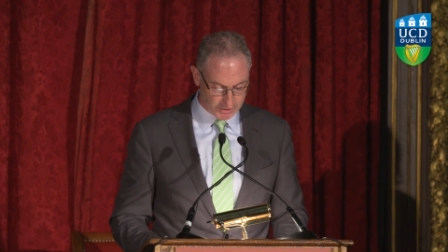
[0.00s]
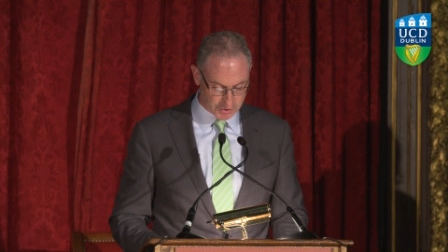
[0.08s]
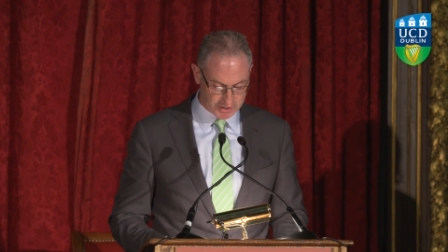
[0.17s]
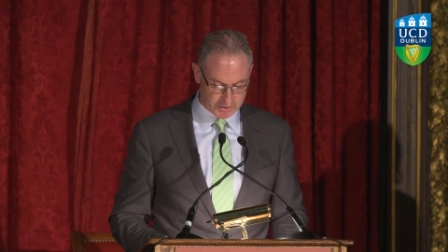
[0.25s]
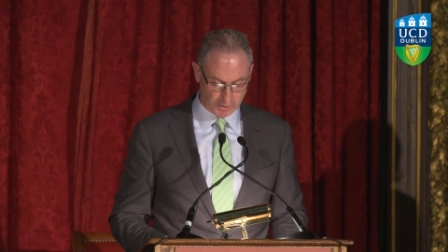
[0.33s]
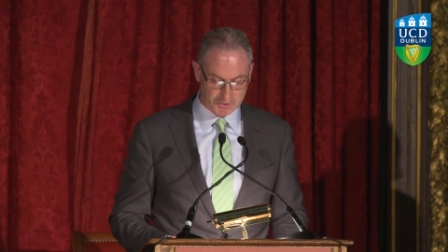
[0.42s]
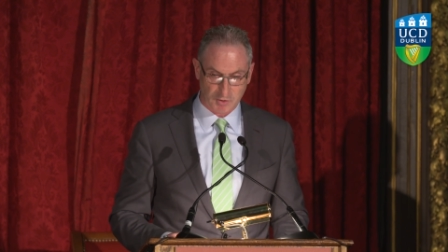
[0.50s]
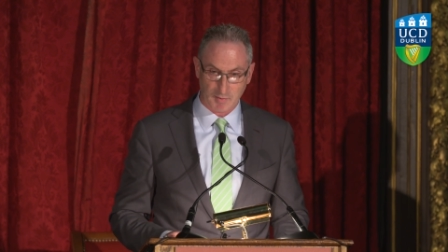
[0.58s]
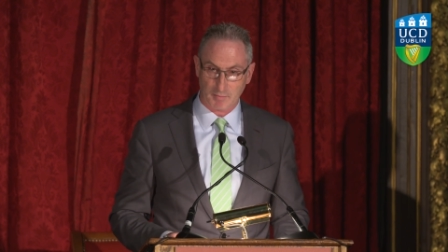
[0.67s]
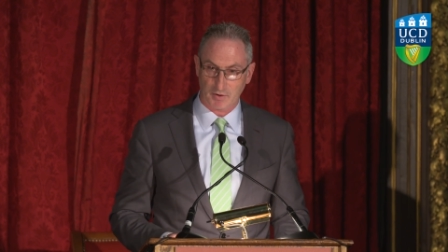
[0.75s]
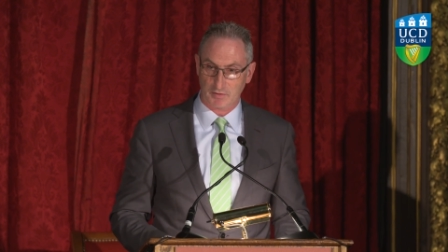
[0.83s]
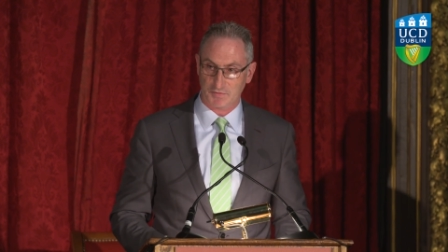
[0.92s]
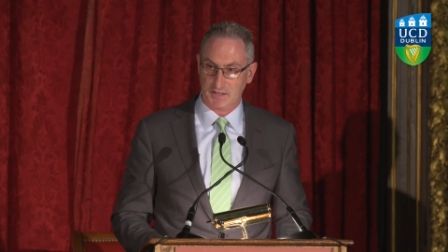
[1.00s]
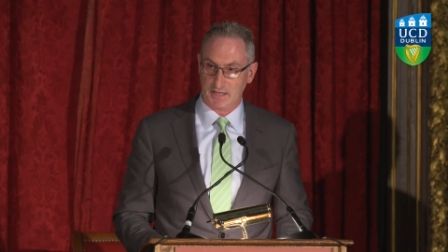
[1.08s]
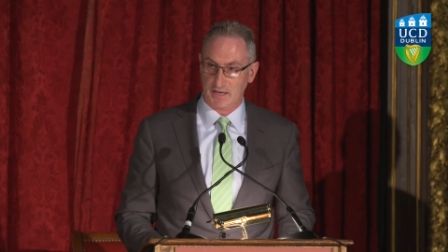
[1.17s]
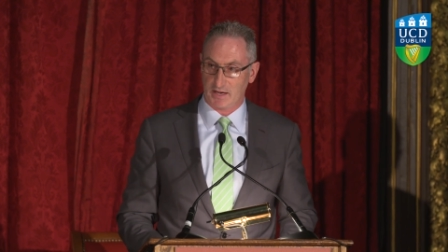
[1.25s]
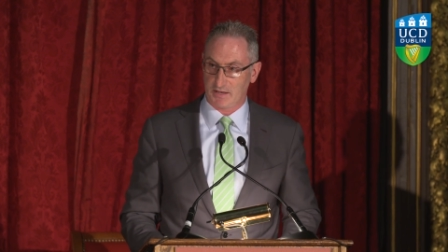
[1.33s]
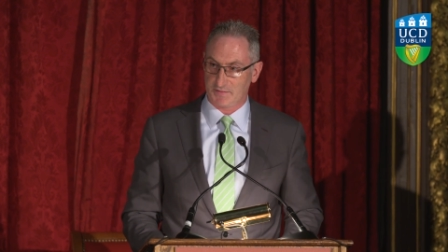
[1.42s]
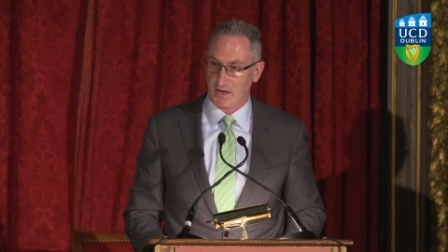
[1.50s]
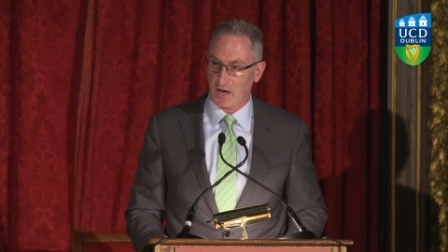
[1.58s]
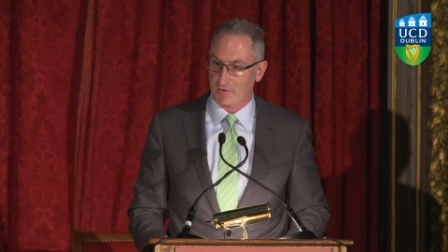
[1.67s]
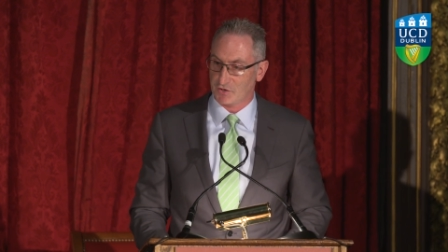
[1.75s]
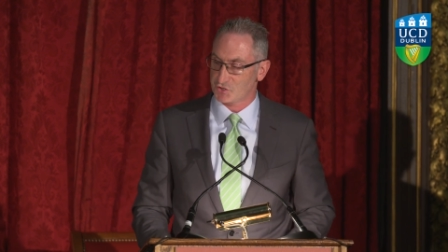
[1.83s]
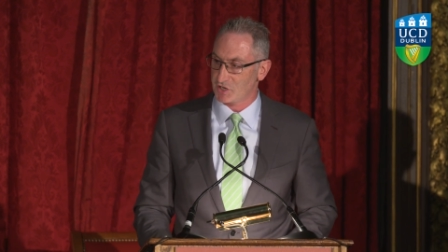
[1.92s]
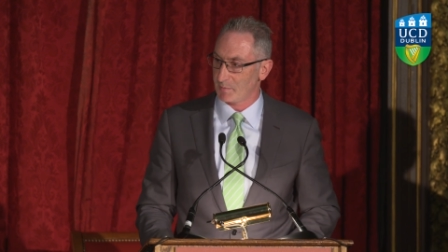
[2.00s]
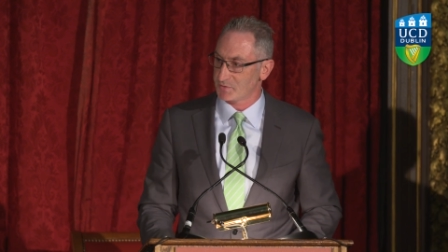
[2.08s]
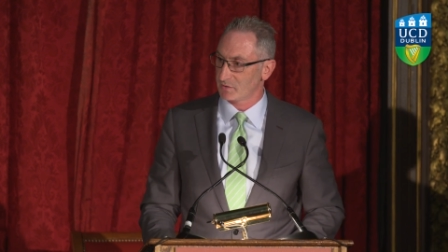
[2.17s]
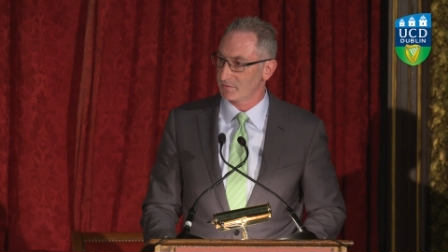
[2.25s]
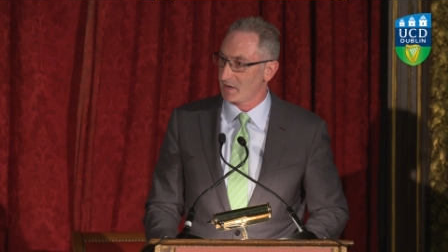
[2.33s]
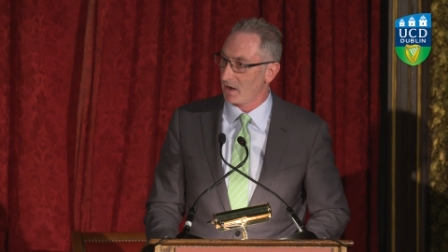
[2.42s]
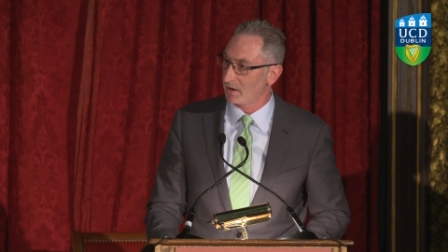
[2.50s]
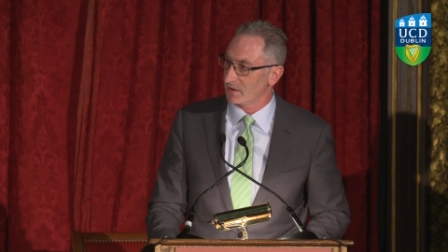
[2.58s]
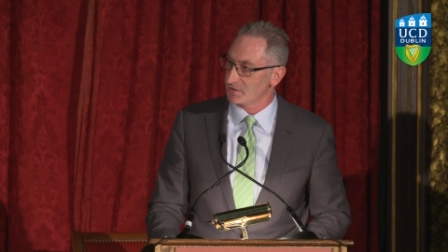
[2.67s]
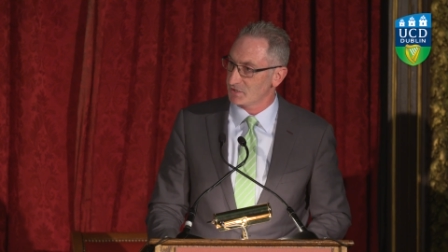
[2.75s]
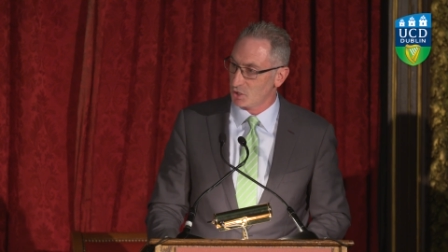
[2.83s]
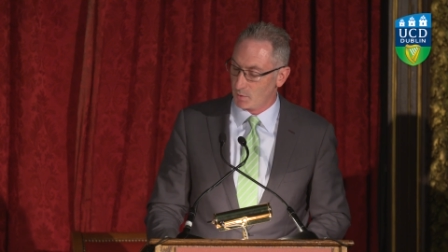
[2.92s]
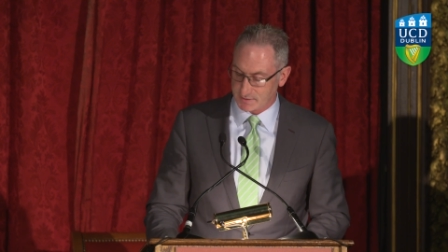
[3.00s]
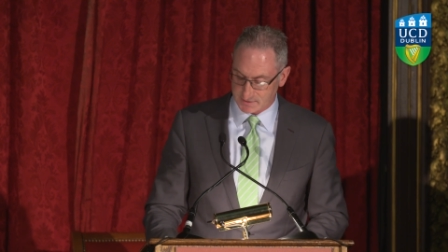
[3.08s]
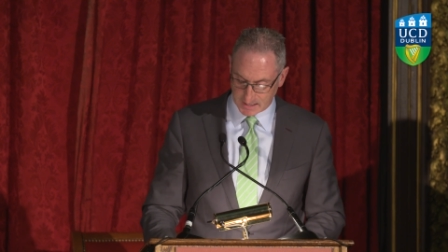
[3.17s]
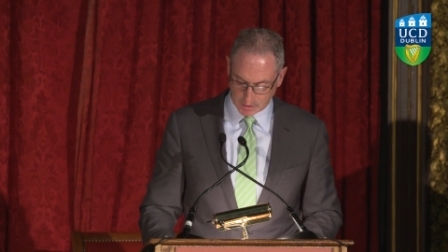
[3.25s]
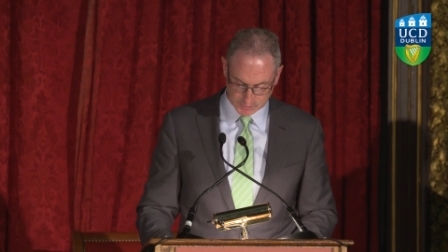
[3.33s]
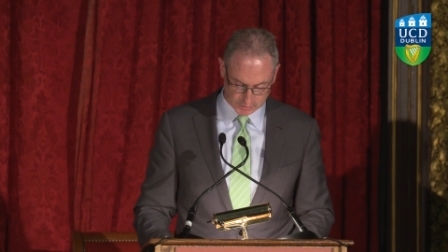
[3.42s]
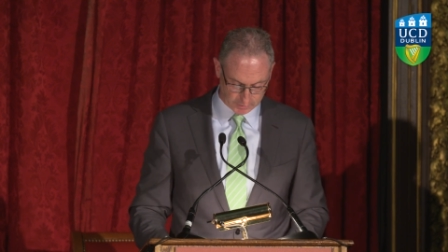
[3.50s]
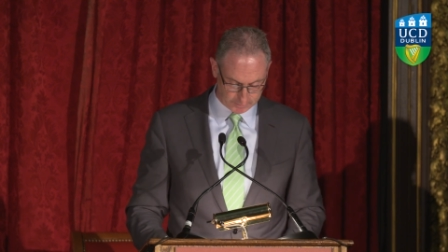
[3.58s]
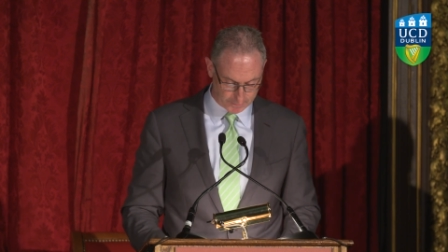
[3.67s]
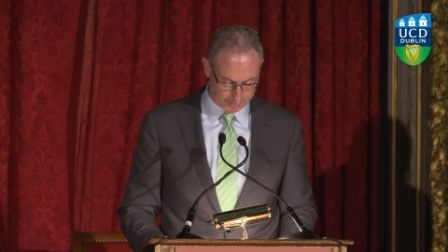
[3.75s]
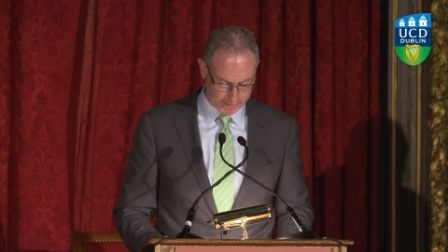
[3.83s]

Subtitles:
She's also a member of the Irish chapter of the Ireland-US Council.